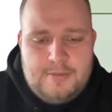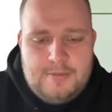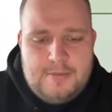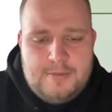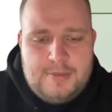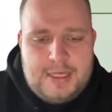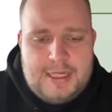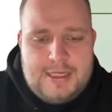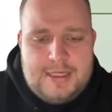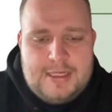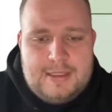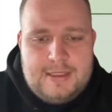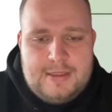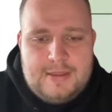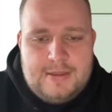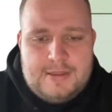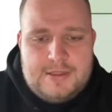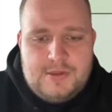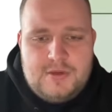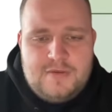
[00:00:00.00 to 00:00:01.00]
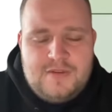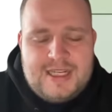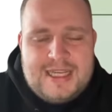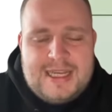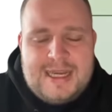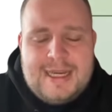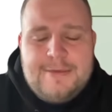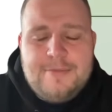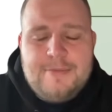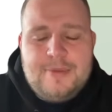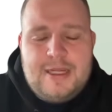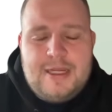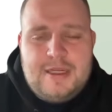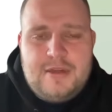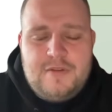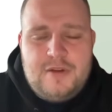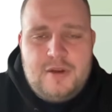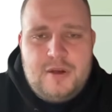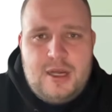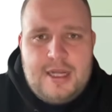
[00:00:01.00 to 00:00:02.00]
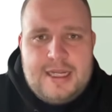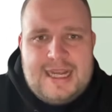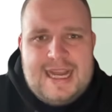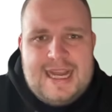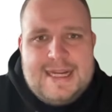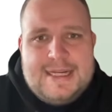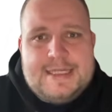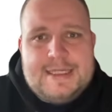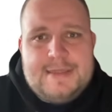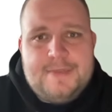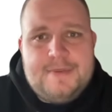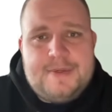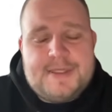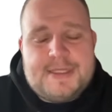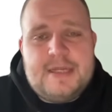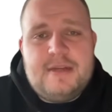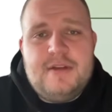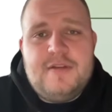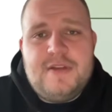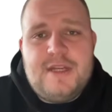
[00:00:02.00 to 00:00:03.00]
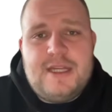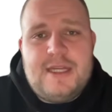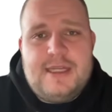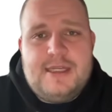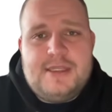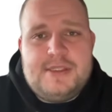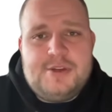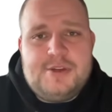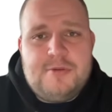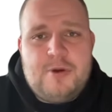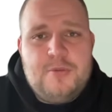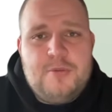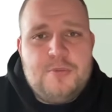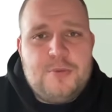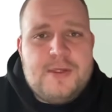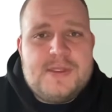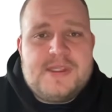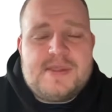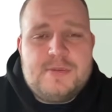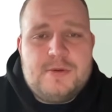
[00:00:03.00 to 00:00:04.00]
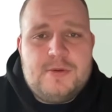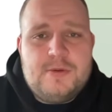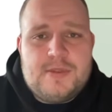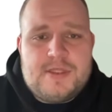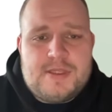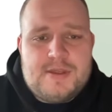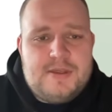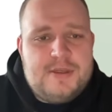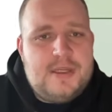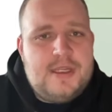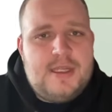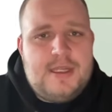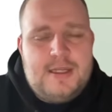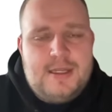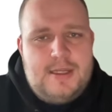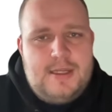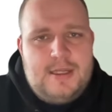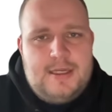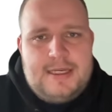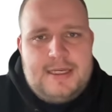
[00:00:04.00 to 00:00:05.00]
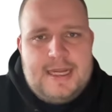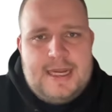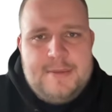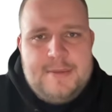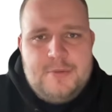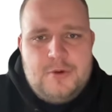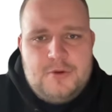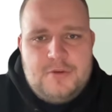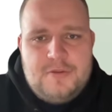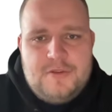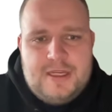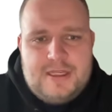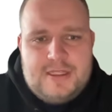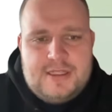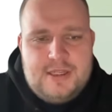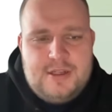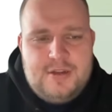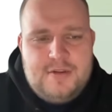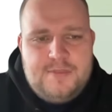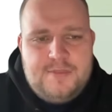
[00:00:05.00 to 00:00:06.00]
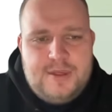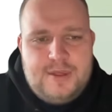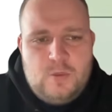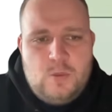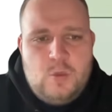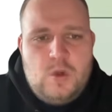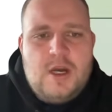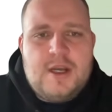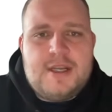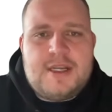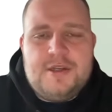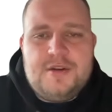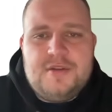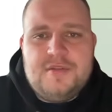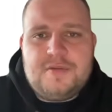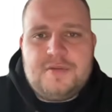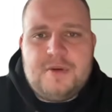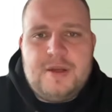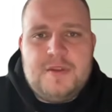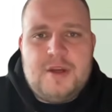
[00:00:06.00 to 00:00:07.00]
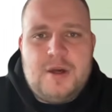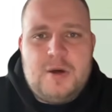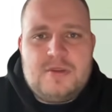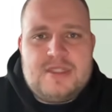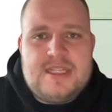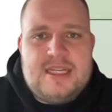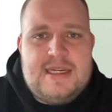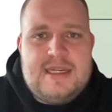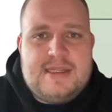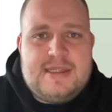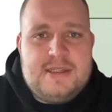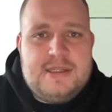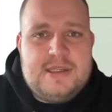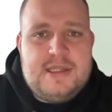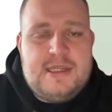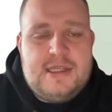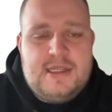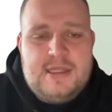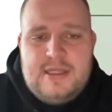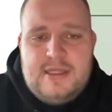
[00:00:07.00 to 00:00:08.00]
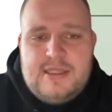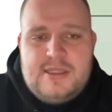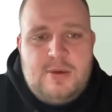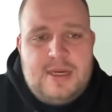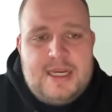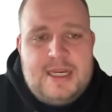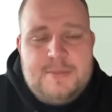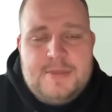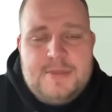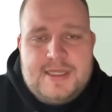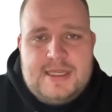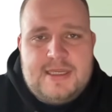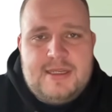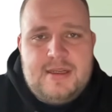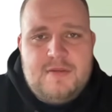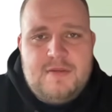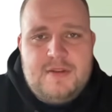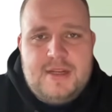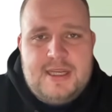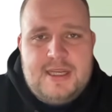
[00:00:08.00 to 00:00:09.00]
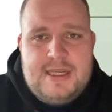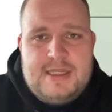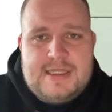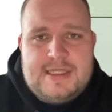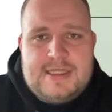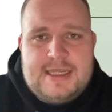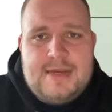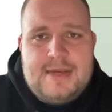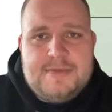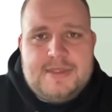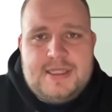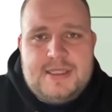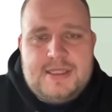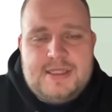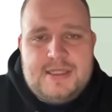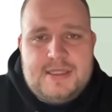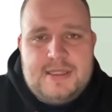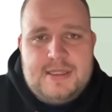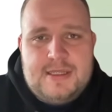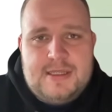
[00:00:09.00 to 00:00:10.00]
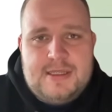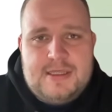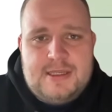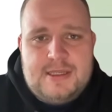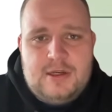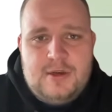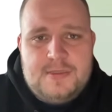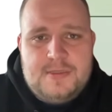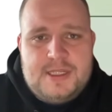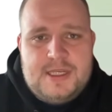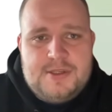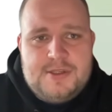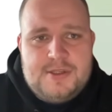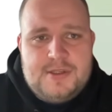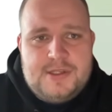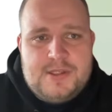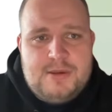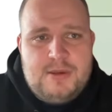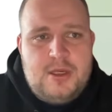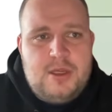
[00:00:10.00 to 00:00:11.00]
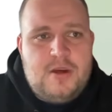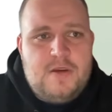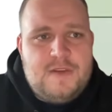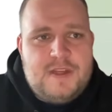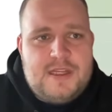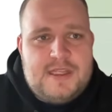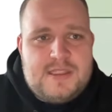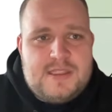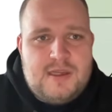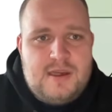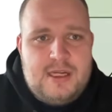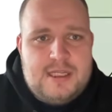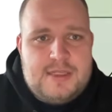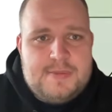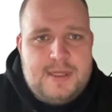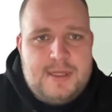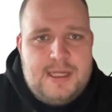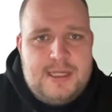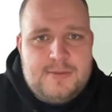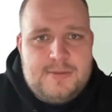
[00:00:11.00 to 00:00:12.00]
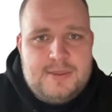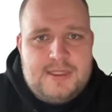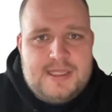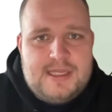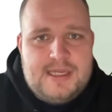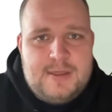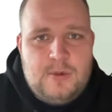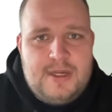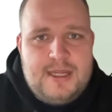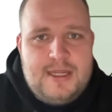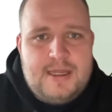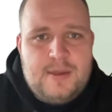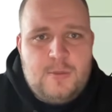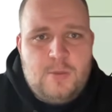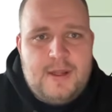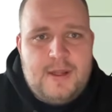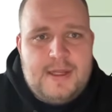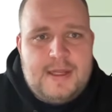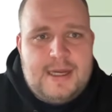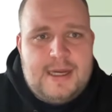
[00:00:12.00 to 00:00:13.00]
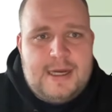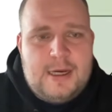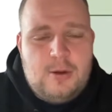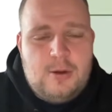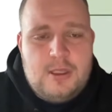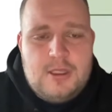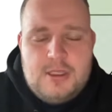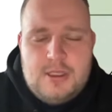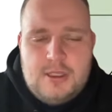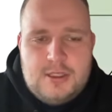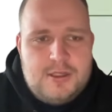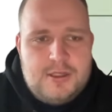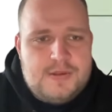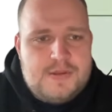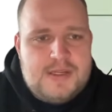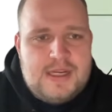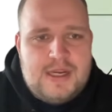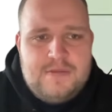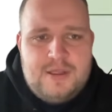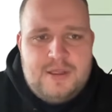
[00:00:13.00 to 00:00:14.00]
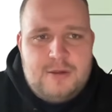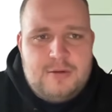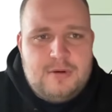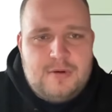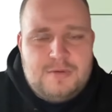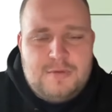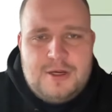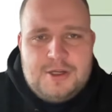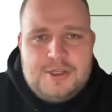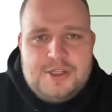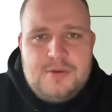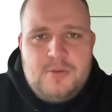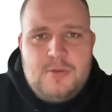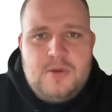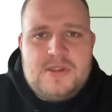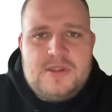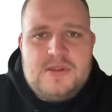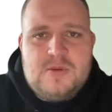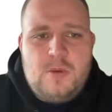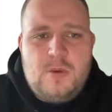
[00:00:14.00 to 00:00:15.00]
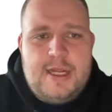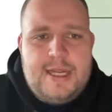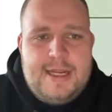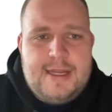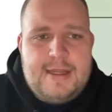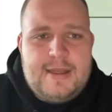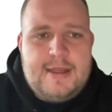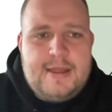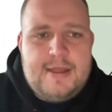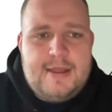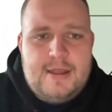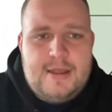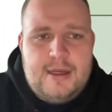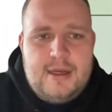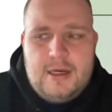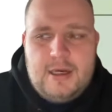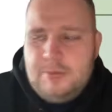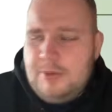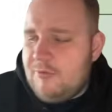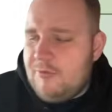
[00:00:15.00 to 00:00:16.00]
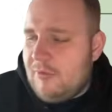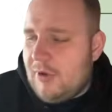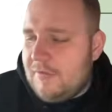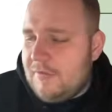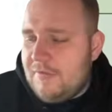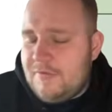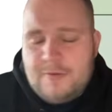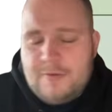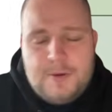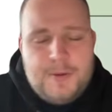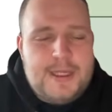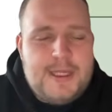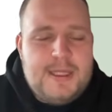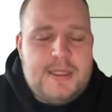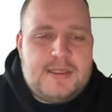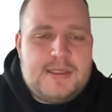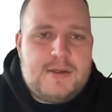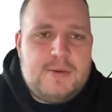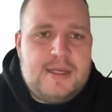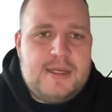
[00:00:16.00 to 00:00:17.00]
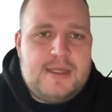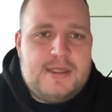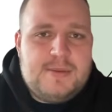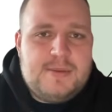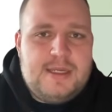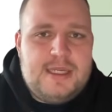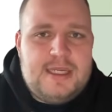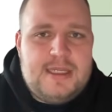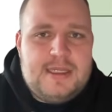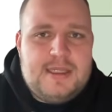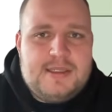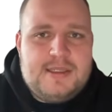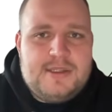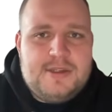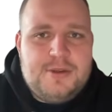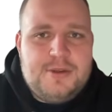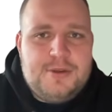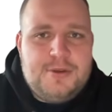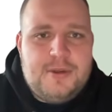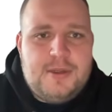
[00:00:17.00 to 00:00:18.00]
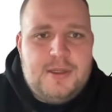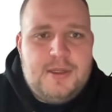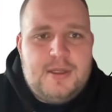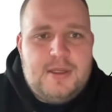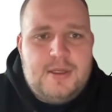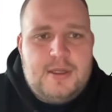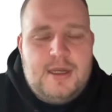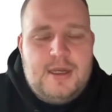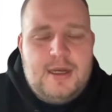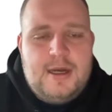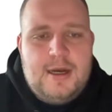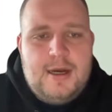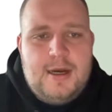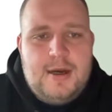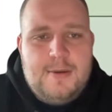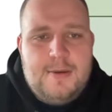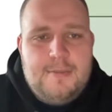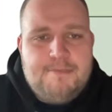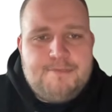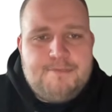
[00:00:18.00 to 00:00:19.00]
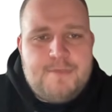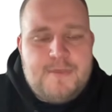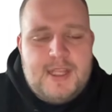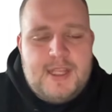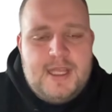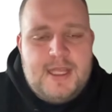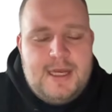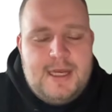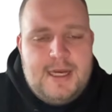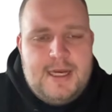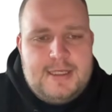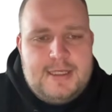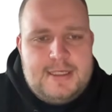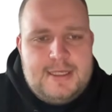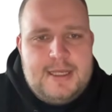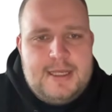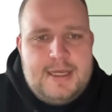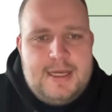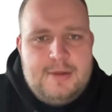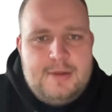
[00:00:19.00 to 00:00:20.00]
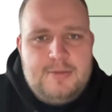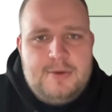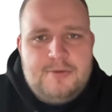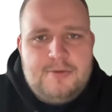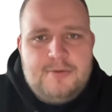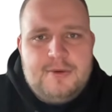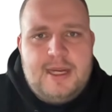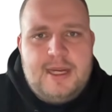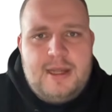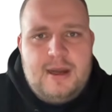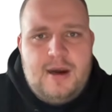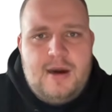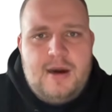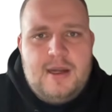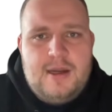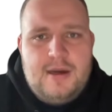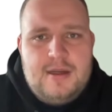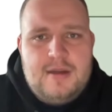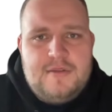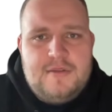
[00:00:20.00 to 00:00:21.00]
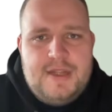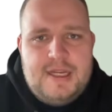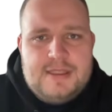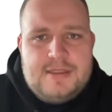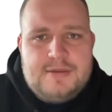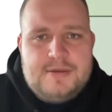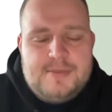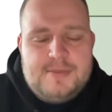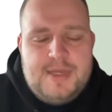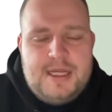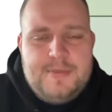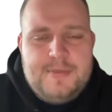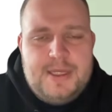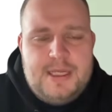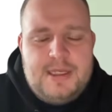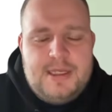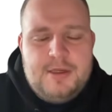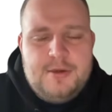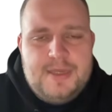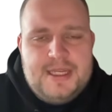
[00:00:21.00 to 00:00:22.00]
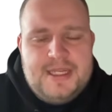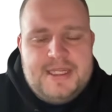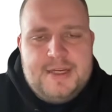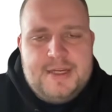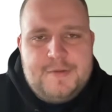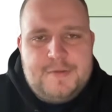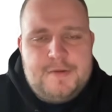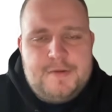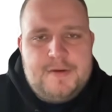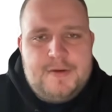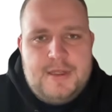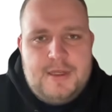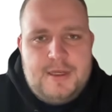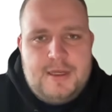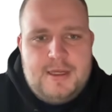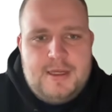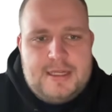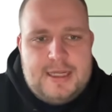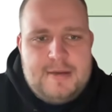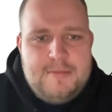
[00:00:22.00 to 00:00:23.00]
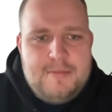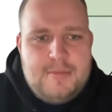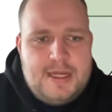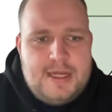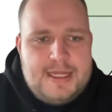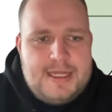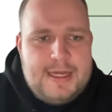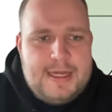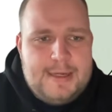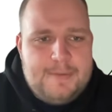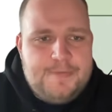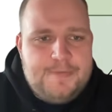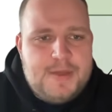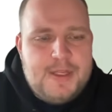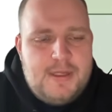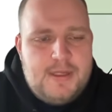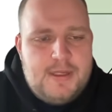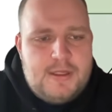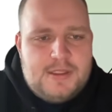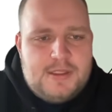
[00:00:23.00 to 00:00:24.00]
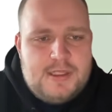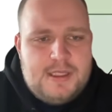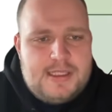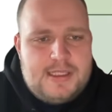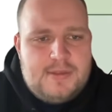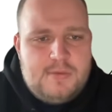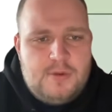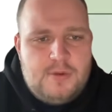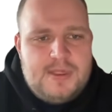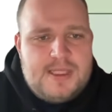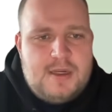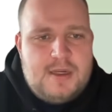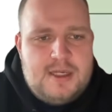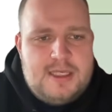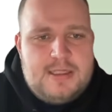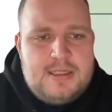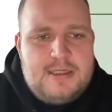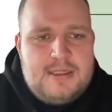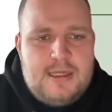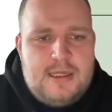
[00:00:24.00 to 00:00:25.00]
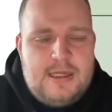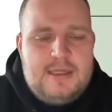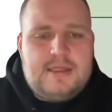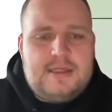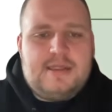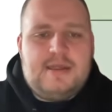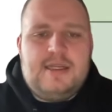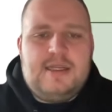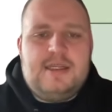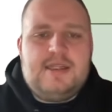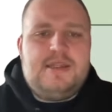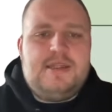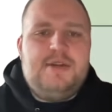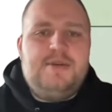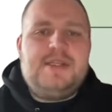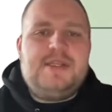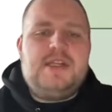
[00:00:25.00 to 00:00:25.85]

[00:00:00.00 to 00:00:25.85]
planning sort of a game plan, if you like, 80% of it is your own principles and game model things that you've been working on throughout the whole season. 20% of it is adapting to the opposition. So a lot of these slides players would see week in, week out. Good to have a little refresher once a week. We'd run through it as quick as we needed to. Um, and yeah, we would really highlight the things that was maybe a little bit different game by game. So this is what we decided to do in